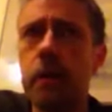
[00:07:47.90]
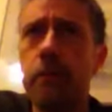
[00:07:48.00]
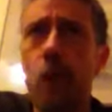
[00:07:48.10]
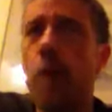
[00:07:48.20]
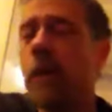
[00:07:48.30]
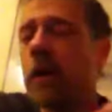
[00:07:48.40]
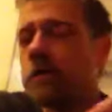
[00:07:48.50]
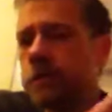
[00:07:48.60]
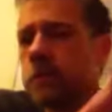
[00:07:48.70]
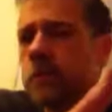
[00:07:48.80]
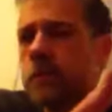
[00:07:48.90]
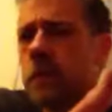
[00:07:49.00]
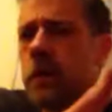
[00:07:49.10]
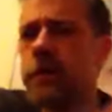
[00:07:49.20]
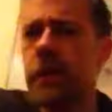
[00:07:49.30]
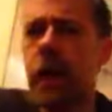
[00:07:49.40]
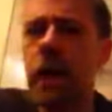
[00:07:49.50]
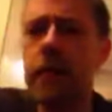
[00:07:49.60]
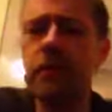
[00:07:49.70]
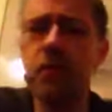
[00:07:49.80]
bomber
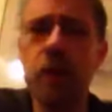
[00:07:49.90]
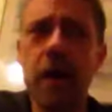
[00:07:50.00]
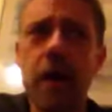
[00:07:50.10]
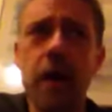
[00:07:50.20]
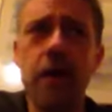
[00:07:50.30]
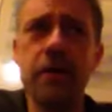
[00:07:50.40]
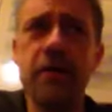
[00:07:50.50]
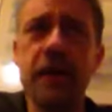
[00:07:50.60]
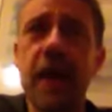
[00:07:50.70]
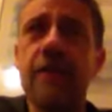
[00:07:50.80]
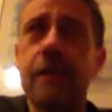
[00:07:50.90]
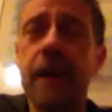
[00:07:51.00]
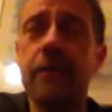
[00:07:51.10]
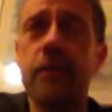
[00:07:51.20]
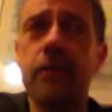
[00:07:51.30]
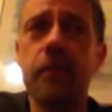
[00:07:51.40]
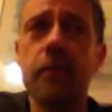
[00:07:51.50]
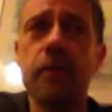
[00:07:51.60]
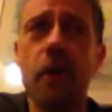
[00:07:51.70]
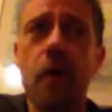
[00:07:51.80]
dilemmas where to save people from the
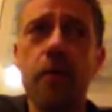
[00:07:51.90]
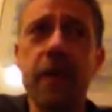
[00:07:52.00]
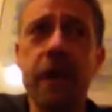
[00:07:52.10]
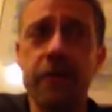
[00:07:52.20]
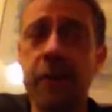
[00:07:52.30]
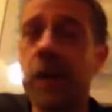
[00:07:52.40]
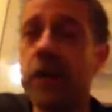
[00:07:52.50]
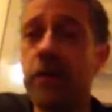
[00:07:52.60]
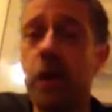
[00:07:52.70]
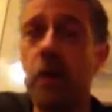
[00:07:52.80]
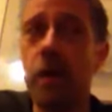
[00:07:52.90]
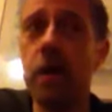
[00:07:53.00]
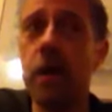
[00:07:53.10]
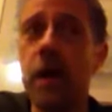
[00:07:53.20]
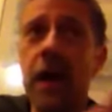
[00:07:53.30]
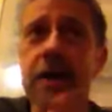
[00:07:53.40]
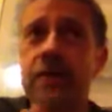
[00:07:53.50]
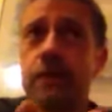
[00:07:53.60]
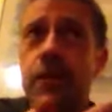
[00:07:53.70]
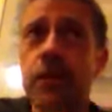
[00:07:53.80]
bomb we'd have to kill the bomber. He
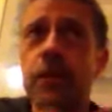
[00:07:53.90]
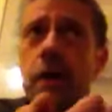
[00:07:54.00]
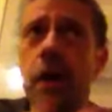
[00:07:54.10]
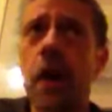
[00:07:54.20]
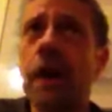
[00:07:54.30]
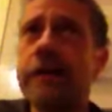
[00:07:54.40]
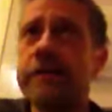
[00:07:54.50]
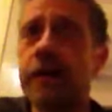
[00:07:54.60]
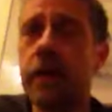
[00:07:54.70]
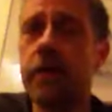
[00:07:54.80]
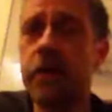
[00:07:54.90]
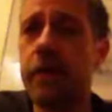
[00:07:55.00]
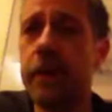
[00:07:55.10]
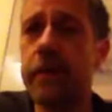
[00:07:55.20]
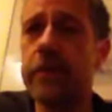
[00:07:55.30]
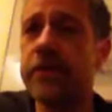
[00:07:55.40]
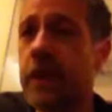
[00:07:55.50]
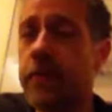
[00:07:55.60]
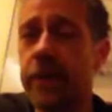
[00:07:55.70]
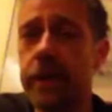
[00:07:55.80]
hasn't put the lives of other people in
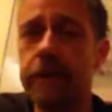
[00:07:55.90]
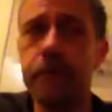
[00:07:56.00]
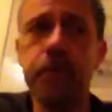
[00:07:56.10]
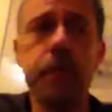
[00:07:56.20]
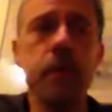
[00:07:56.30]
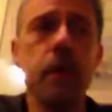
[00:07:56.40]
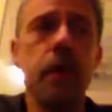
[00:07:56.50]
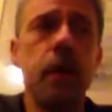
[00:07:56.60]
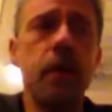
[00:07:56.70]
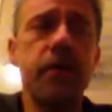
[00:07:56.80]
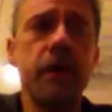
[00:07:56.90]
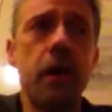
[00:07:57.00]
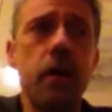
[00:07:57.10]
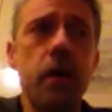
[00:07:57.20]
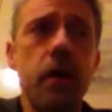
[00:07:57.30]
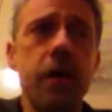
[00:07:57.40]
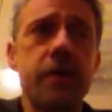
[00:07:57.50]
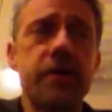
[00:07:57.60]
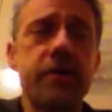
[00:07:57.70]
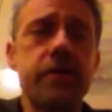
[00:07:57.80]
jeopardy. So,
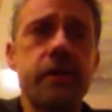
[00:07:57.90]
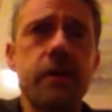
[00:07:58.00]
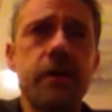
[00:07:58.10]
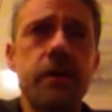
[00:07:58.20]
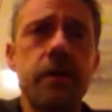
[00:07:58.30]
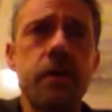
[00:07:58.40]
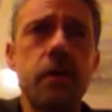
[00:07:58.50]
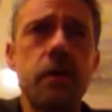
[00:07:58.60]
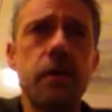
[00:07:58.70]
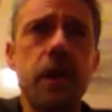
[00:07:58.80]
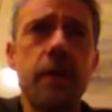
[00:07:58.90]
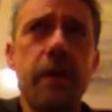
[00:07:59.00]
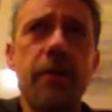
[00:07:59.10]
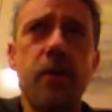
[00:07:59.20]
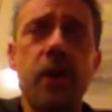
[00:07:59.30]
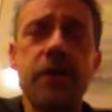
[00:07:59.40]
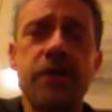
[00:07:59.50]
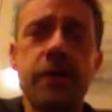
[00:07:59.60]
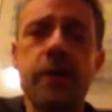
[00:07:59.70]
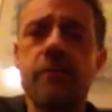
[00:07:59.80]
considering that there may be questions about